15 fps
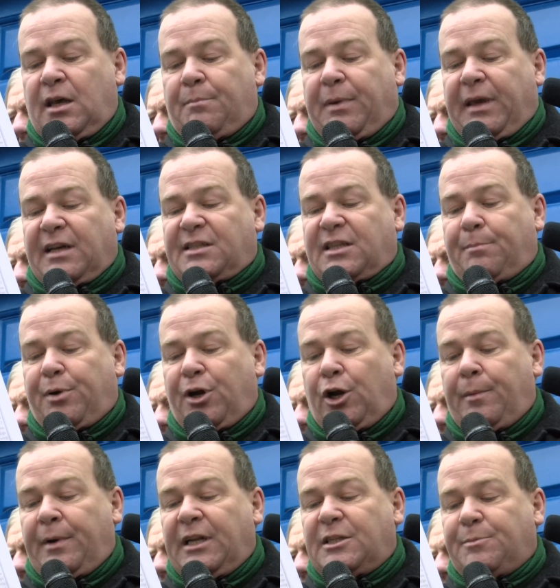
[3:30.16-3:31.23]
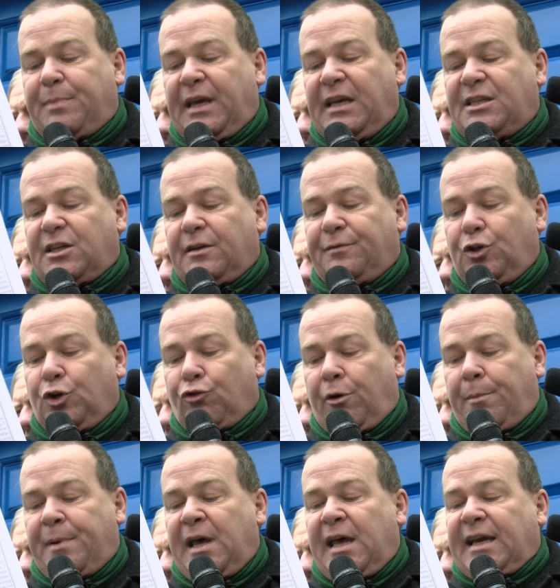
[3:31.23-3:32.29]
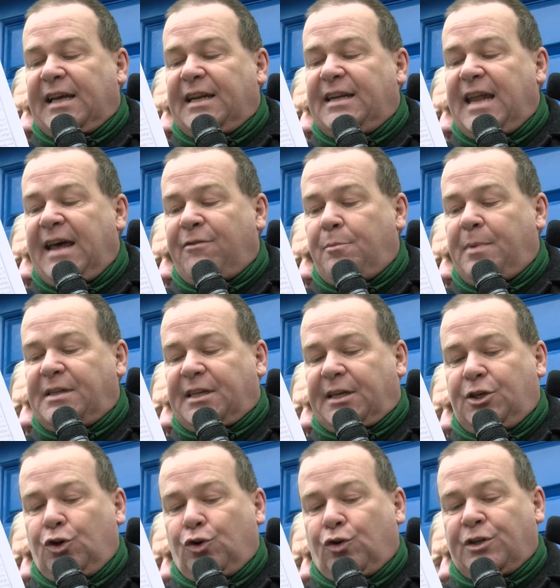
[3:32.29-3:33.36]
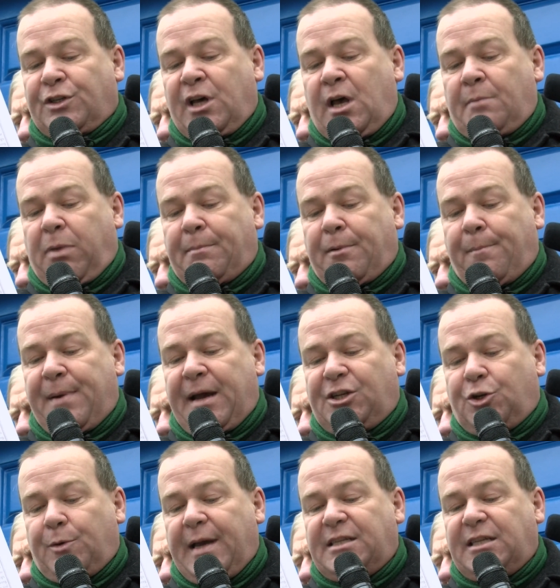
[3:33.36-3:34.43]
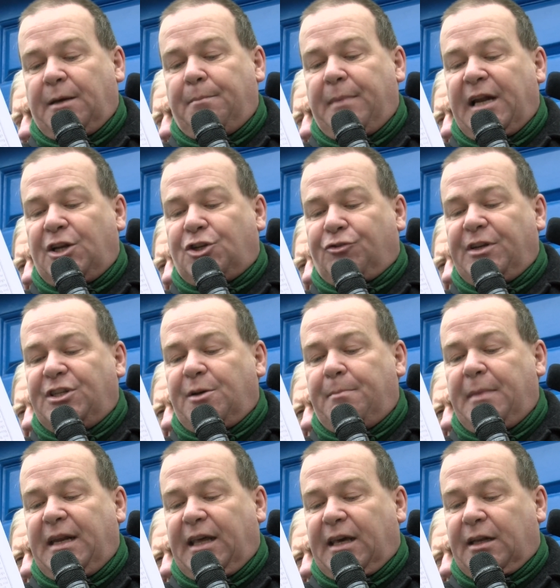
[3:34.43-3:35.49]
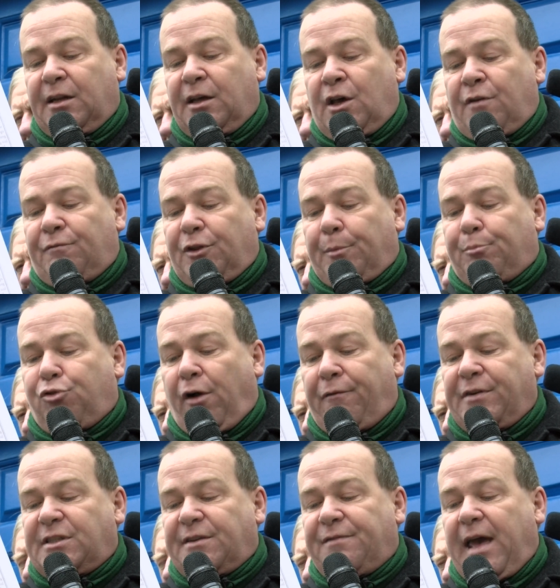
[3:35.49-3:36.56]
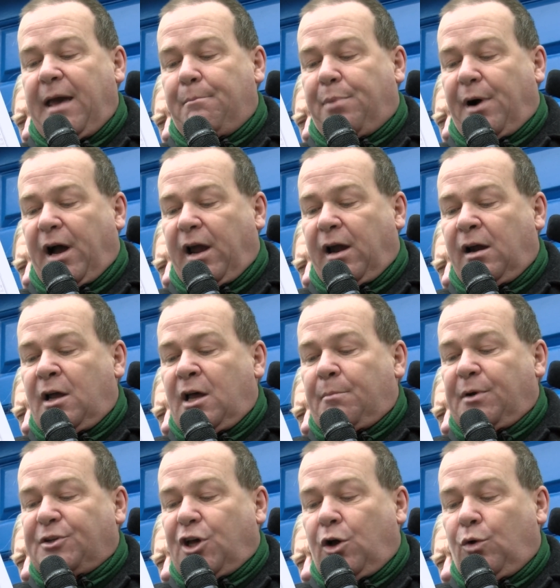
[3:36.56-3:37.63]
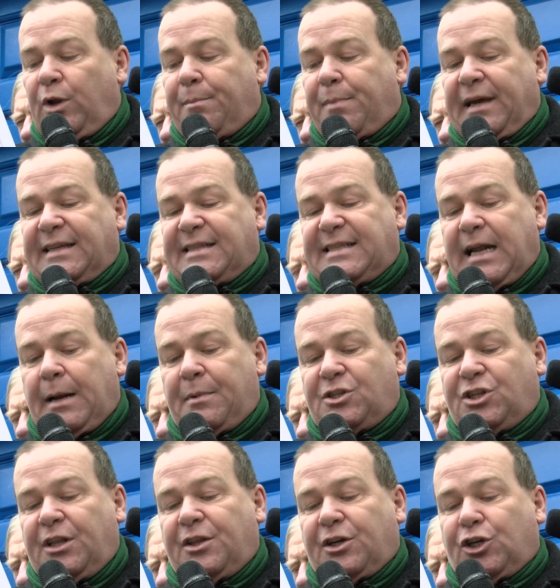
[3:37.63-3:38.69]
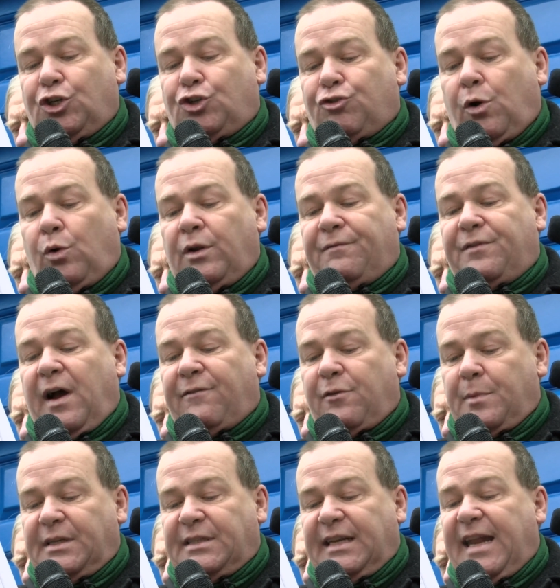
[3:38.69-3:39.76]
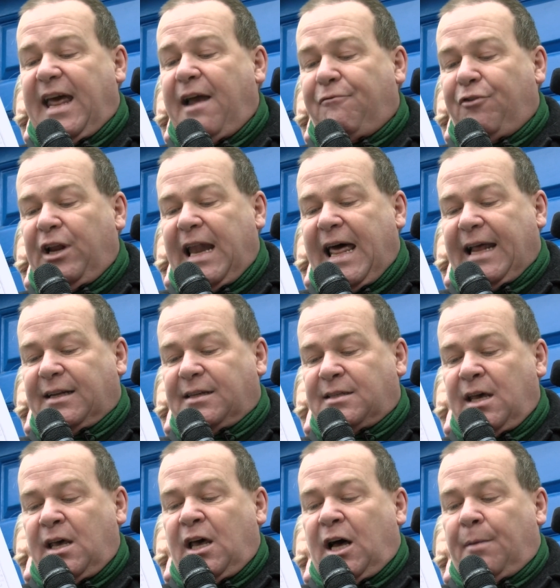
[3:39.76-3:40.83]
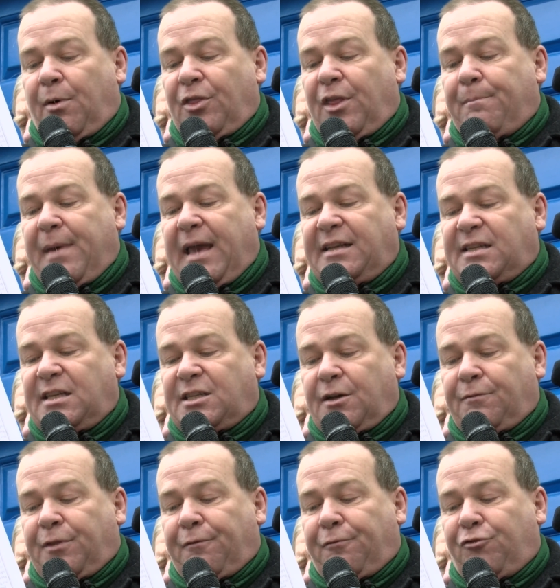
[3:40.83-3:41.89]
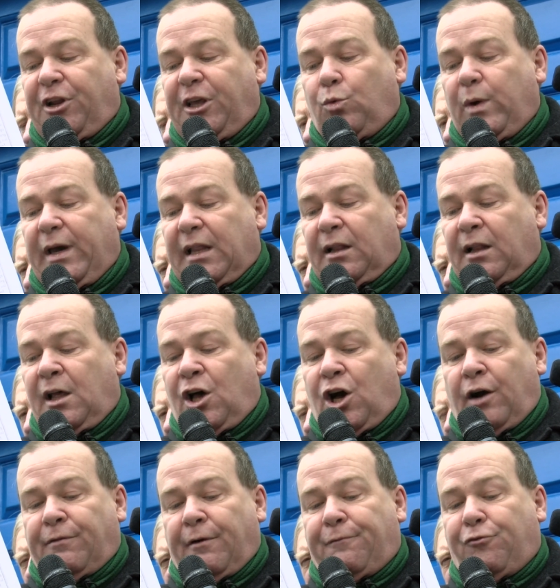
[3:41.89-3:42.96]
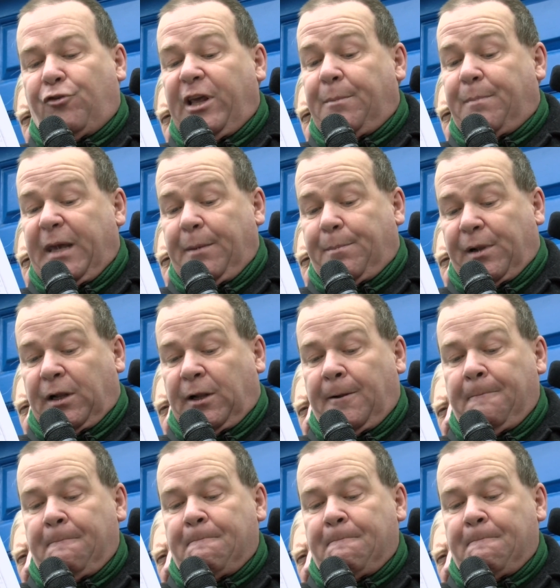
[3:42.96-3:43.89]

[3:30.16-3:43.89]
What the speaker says: because the permanent peace of Europe can never be secured by perpetuating military dominion for the profit of empire, but only by establishing the control of government in every land upon the basis of the free will of a free people.